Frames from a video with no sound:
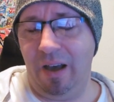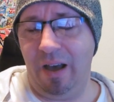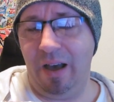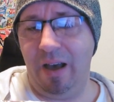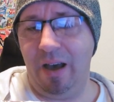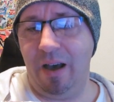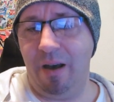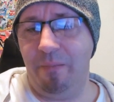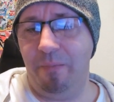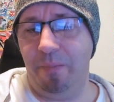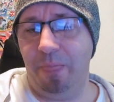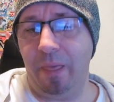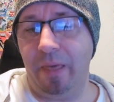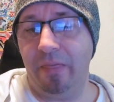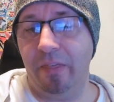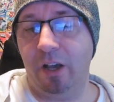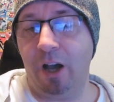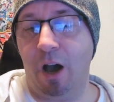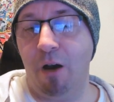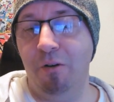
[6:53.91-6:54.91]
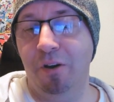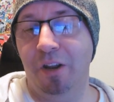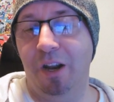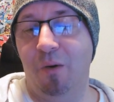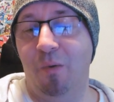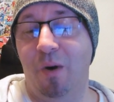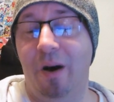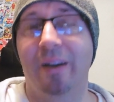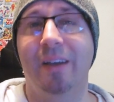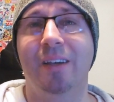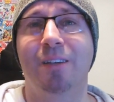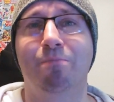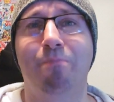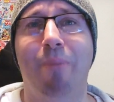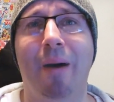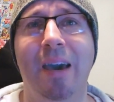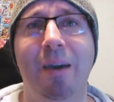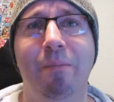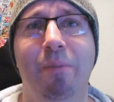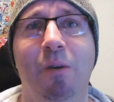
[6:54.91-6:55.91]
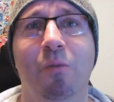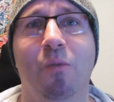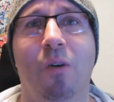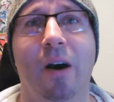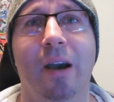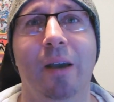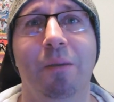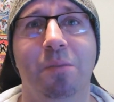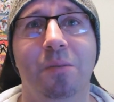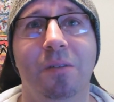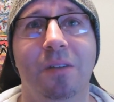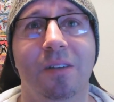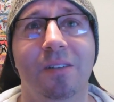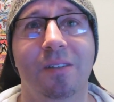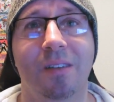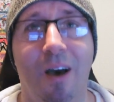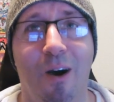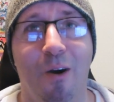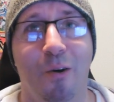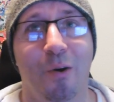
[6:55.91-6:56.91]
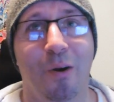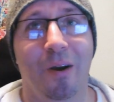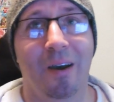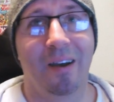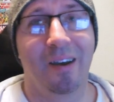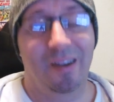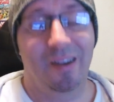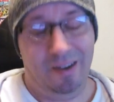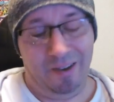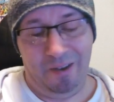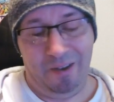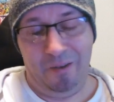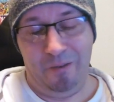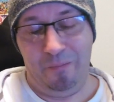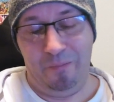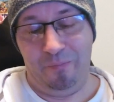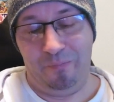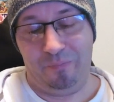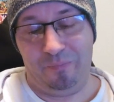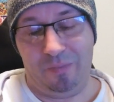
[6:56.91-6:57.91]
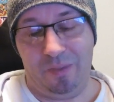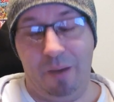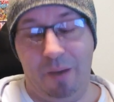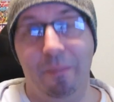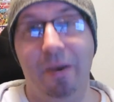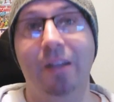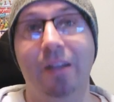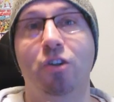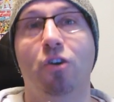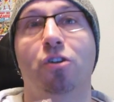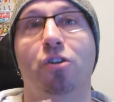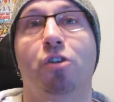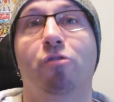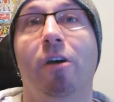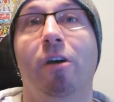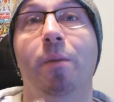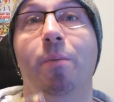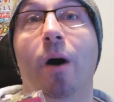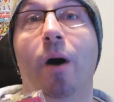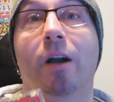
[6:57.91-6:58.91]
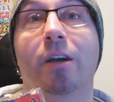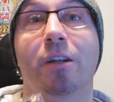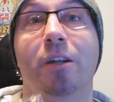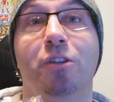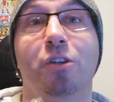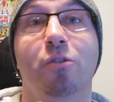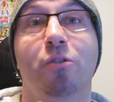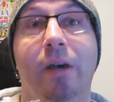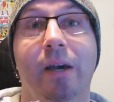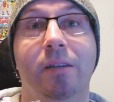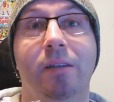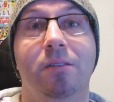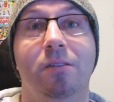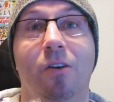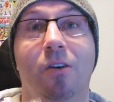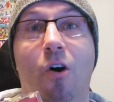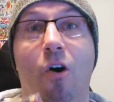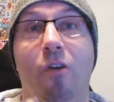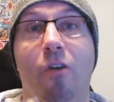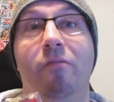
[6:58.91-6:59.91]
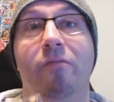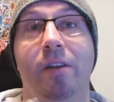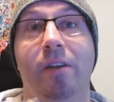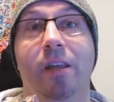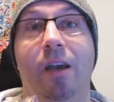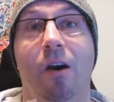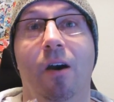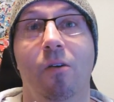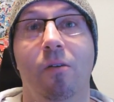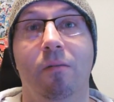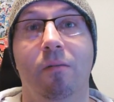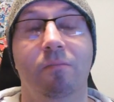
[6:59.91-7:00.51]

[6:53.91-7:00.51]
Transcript: And the coconut one is baby wipes. So, me and Doctor Creeper are going to do this on video